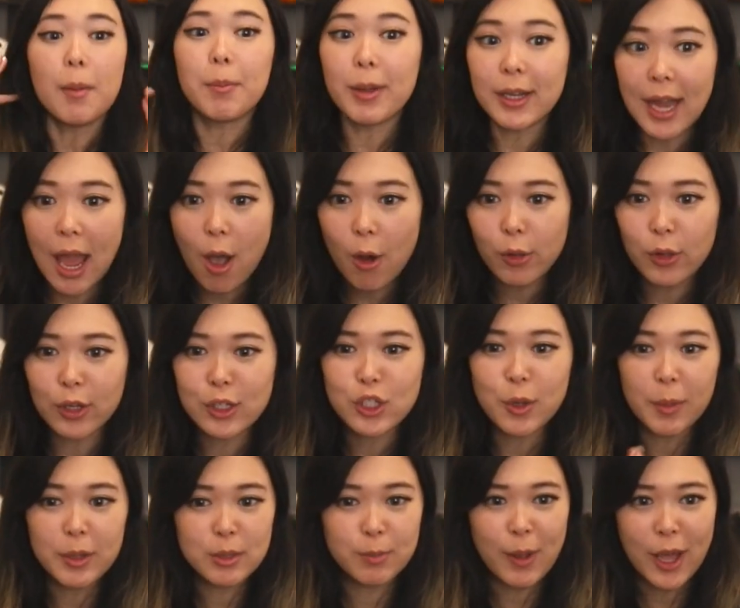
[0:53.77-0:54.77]
but now it looks so
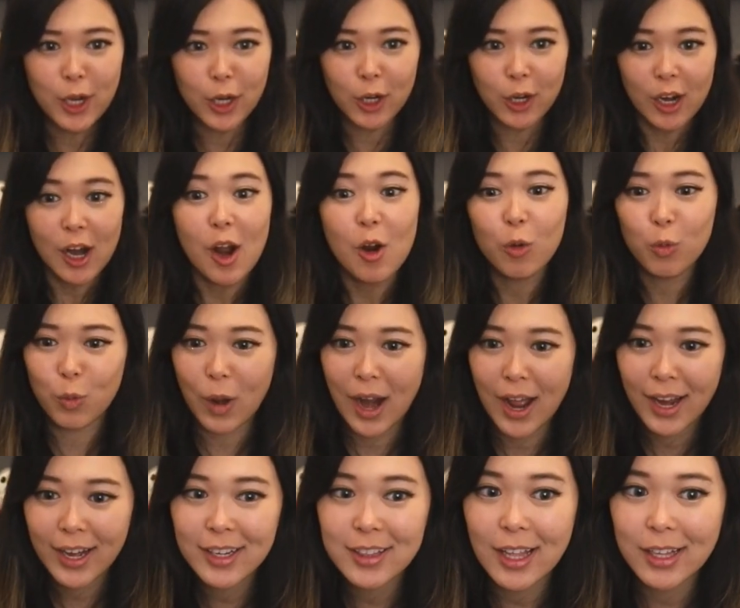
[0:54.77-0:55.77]
much better,
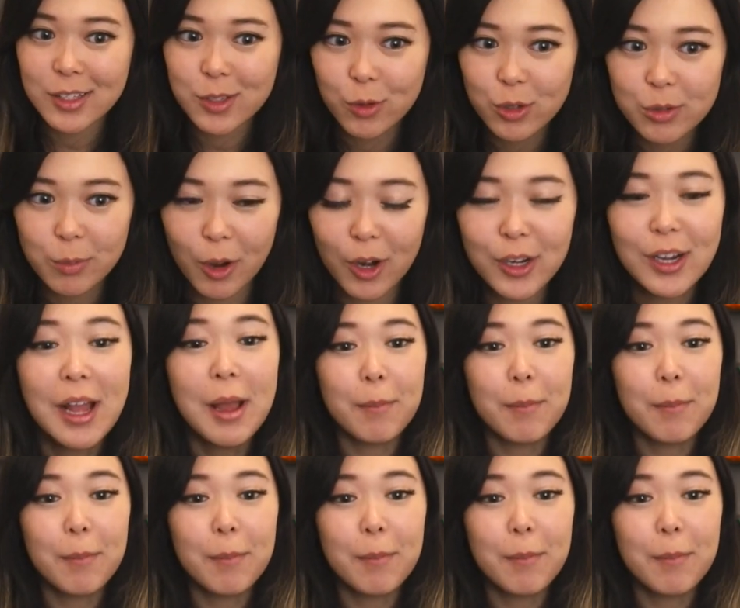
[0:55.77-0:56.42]
right? That's so smart.